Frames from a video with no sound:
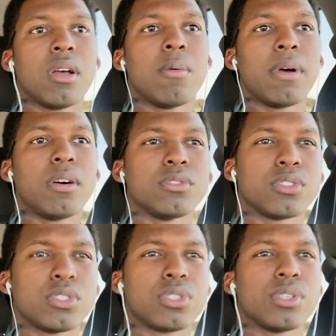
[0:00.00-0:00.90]
about
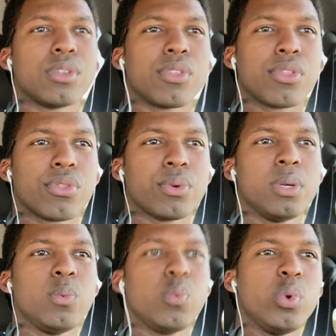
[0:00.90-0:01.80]
3
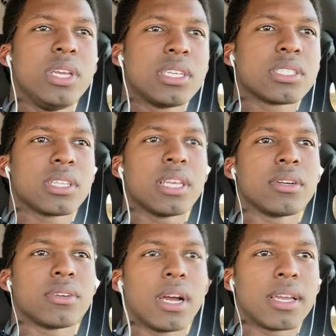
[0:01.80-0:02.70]
weeks
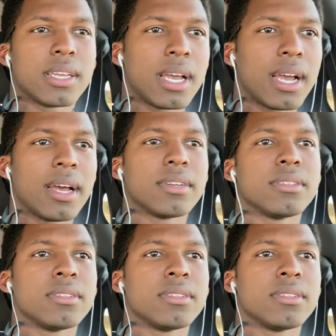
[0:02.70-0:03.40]
later, I got